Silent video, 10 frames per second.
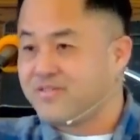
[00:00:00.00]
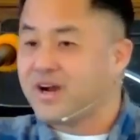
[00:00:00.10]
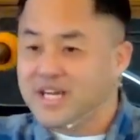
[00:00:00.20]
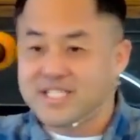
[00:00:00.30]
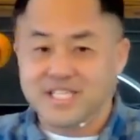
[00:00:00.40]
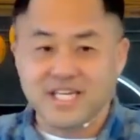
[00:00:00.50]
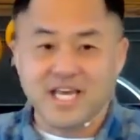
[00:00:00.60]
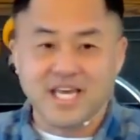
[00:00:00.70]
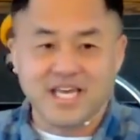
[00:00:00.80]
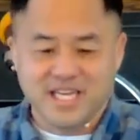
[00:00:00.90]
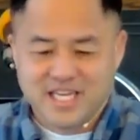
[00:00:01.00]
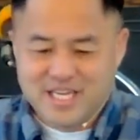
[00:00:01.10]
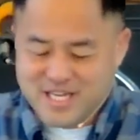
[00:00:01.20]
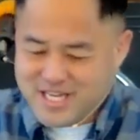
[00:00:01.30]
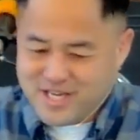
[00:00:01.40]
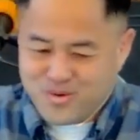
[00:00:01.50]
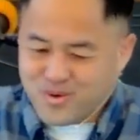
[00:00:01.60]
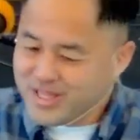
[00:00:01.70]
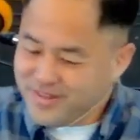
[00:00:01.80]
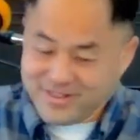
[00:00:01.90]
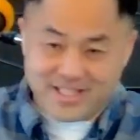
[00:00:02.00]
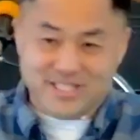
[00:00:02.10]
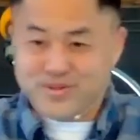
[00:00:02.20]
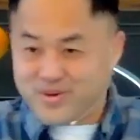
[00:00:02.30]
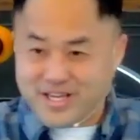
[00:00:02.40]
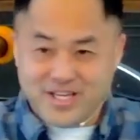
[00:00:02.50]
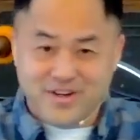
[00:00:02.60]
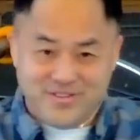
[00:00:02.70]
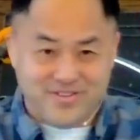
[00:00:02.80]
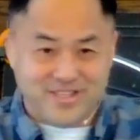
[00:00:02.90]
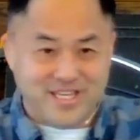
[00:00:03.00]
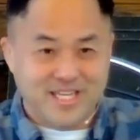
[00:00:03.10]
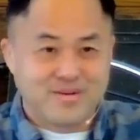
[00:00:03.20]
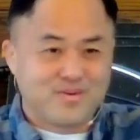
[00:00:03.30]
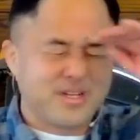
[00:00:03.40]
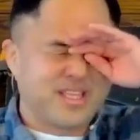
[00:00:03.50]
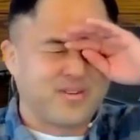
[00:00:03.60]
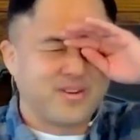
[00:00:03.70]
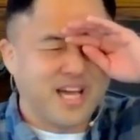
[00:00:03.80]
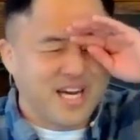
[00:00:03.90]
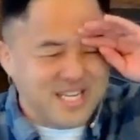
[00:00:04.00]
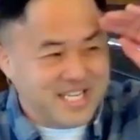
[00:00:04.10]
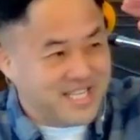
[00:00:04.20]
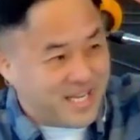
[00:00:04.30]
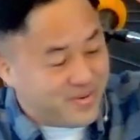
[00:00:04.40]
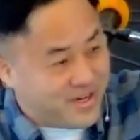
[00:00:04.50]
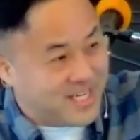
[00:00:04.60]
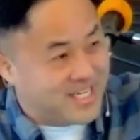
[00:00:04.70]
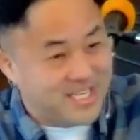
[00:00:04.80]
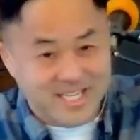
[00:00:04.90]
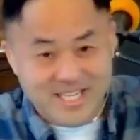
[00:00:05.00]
For us today, we're living this way, hopefully, with the reality that what?